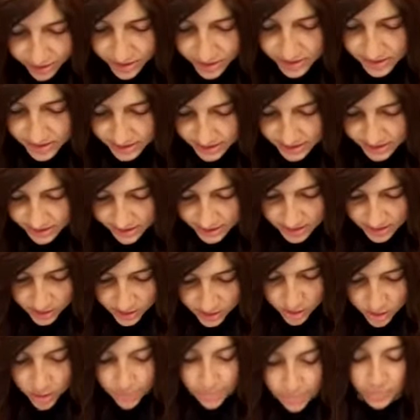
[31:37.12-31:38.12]

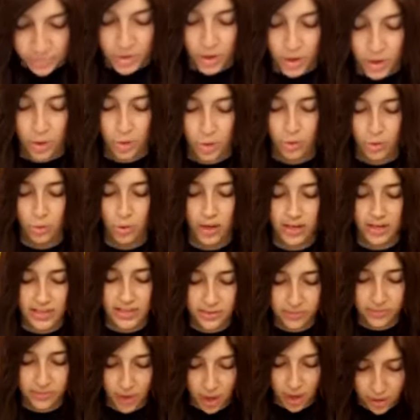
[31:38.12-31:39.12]
existence through his
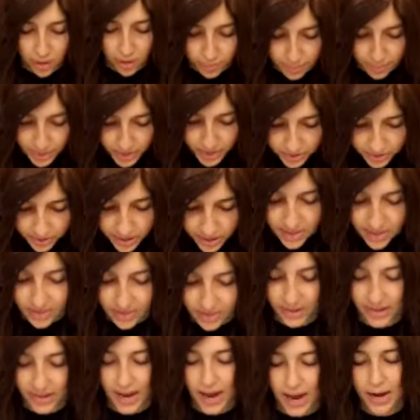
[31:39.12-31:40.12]
development,
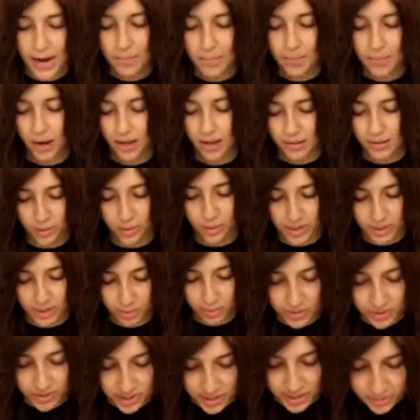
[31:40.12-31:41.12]
the 9 months when he
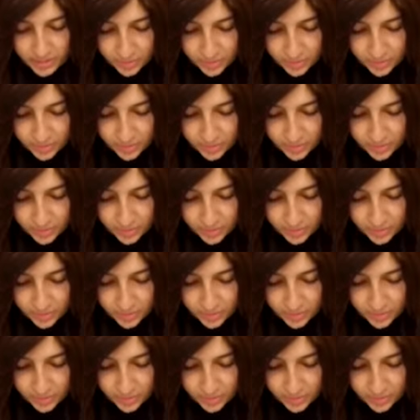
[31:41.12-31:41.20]
was in his